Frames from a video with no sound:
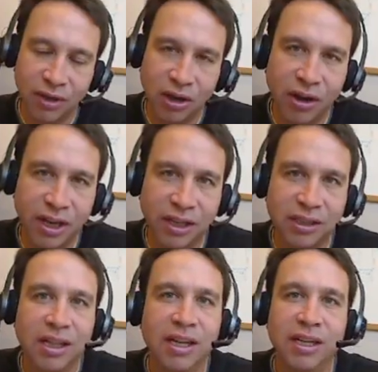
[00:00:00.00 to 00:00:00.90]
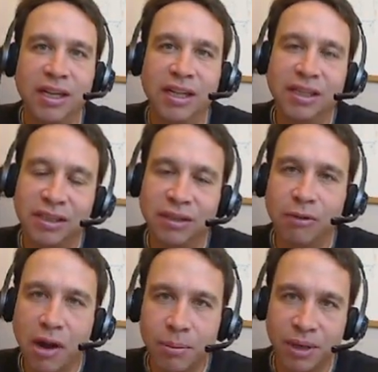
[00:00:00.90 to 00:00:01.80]
the audience is
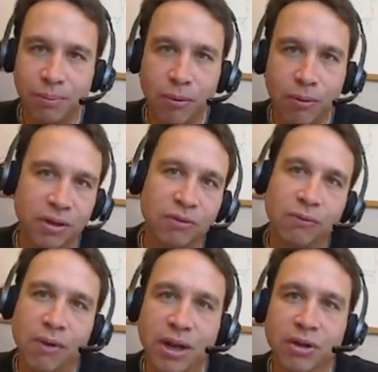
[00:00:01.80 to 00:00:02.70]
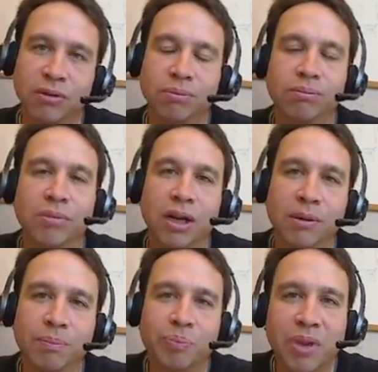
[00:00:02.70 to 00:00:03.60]
incredibly important when you're
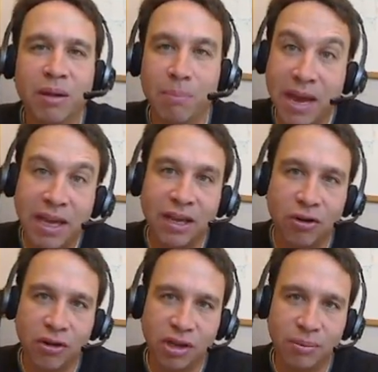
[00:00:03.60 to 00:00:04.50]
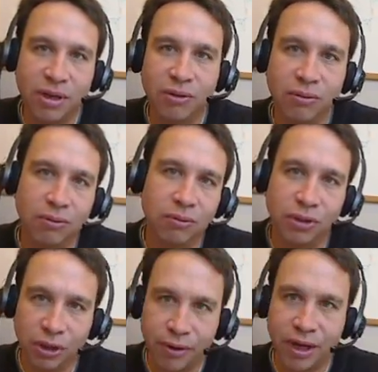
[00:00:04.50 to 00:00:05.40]
making an argument or
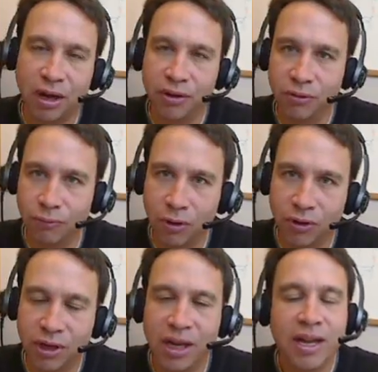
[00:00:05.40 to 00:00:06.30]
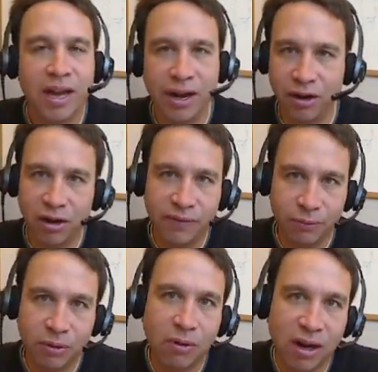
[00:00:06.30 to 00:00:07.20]
showing other work, and it
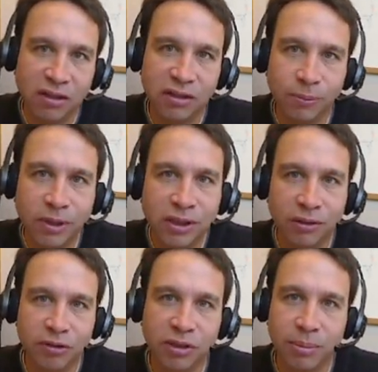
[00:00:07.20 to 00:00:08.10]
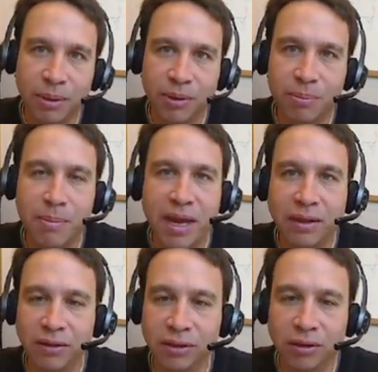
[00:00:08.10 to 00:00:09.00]
often requires some research to be able to
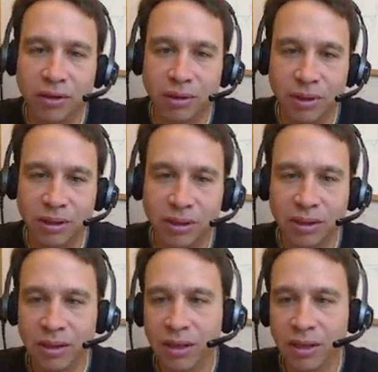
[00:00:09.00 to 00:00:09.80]
make those arguments.